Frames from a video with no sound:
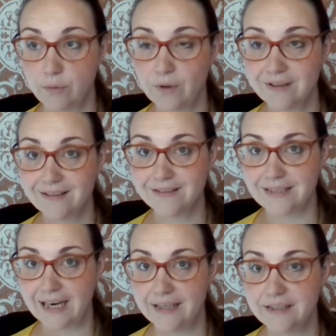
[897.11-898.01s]
We want the
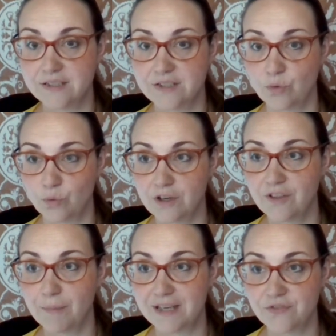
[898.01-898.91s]
diet that's going to work
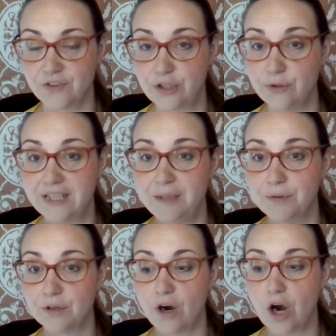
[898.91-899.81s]
the best for you to keep
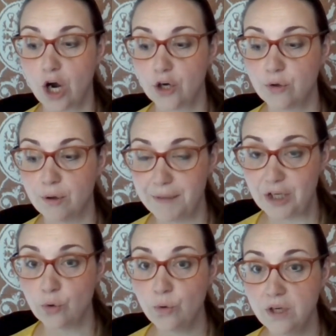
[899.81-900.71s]
your
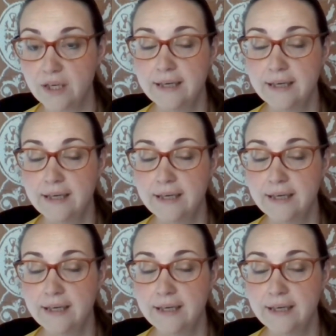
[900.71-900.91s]
autoimmune